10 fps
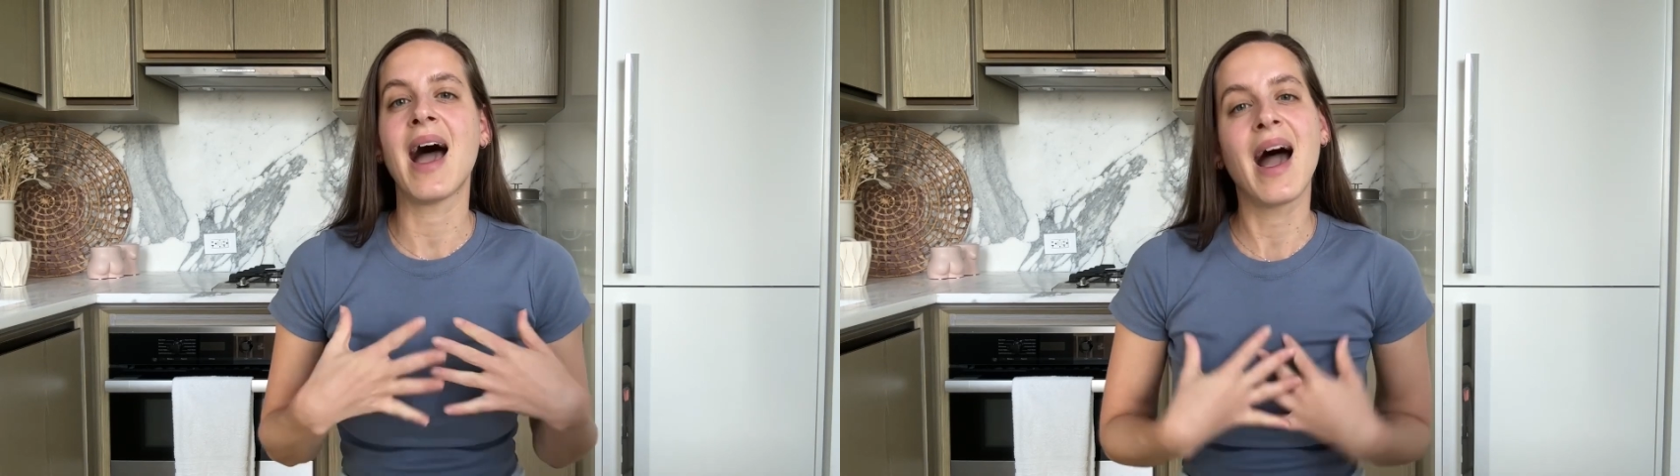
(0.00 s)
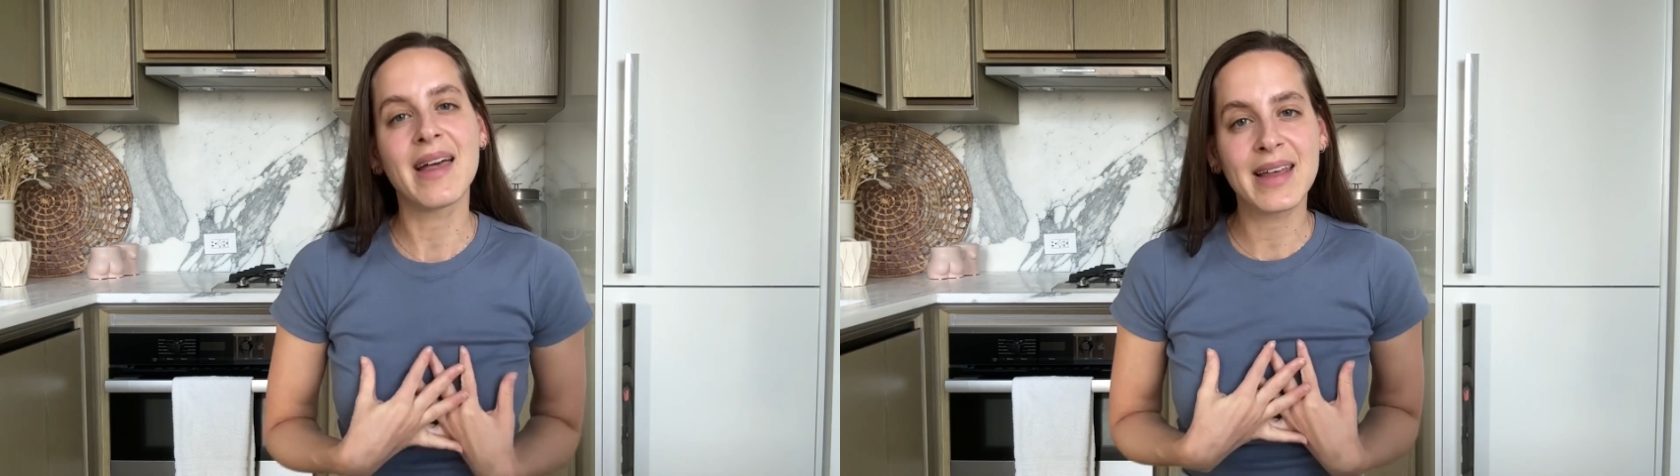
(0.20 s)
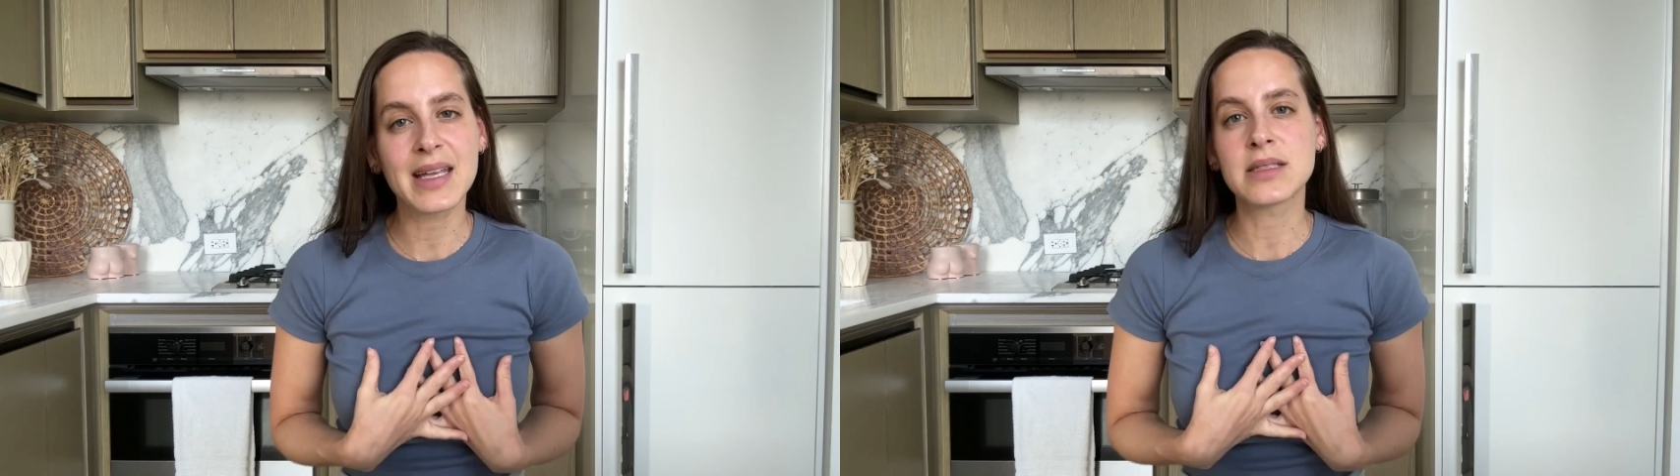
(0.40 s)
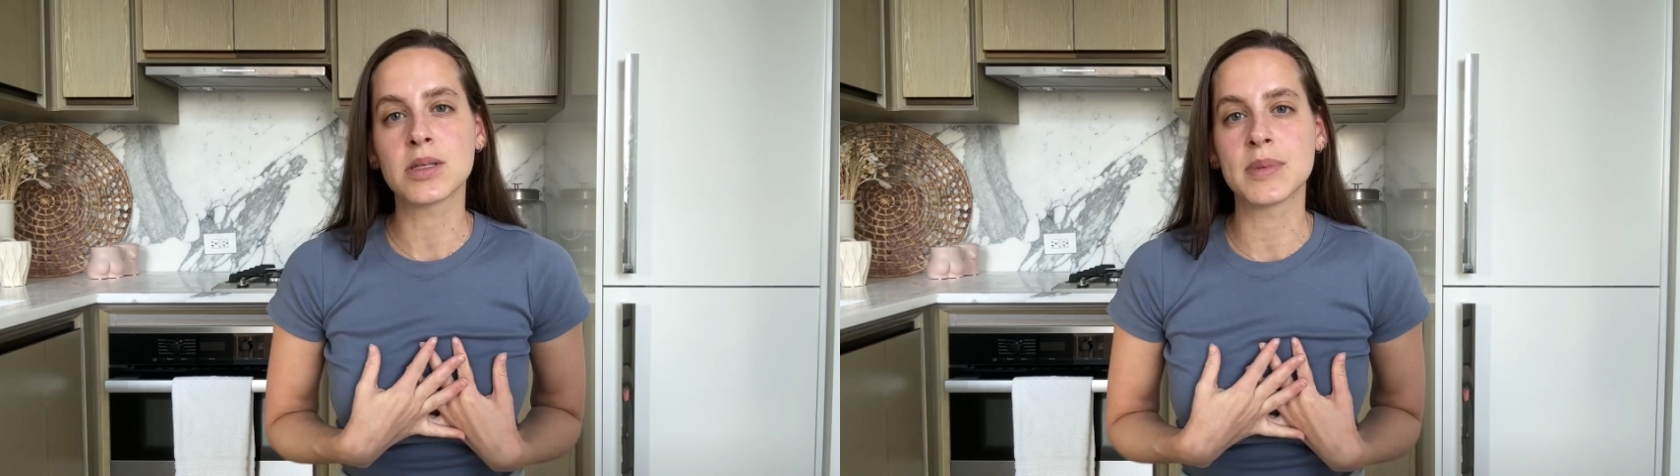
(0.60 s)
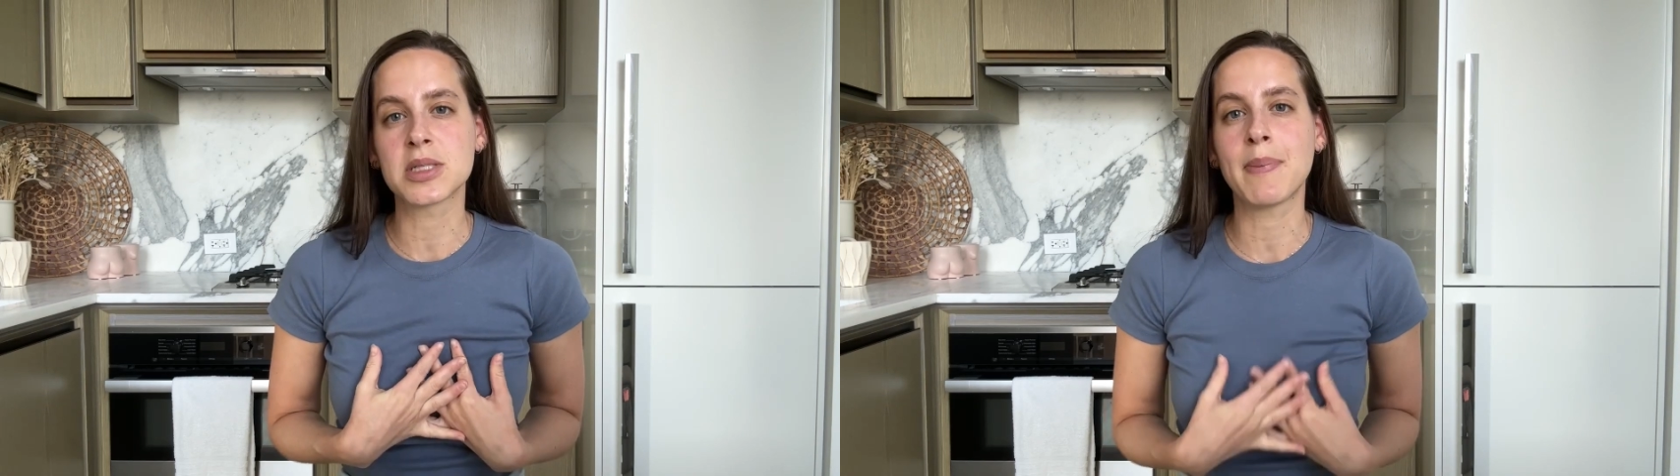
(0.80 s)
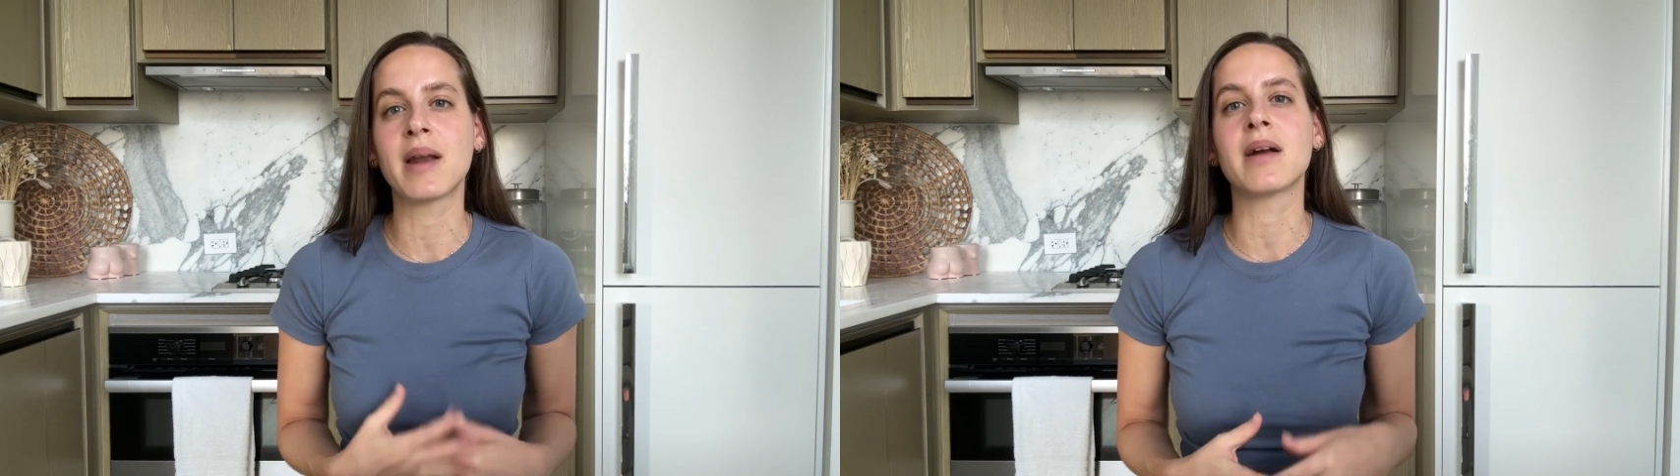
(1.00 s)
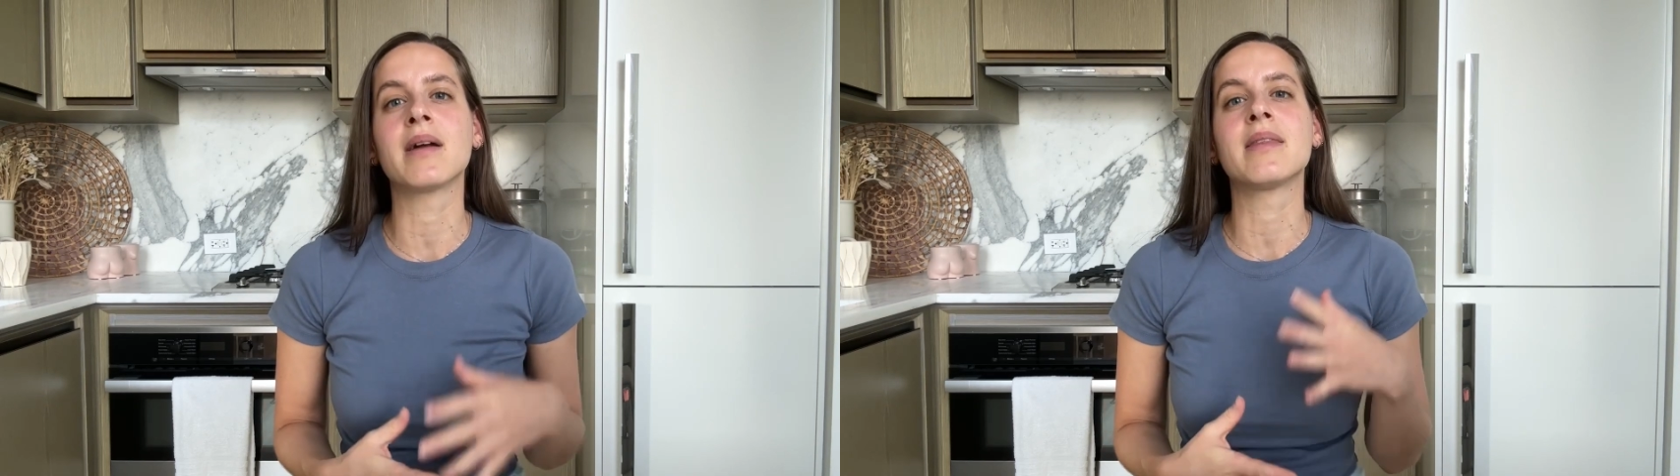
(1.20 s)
I like it so much better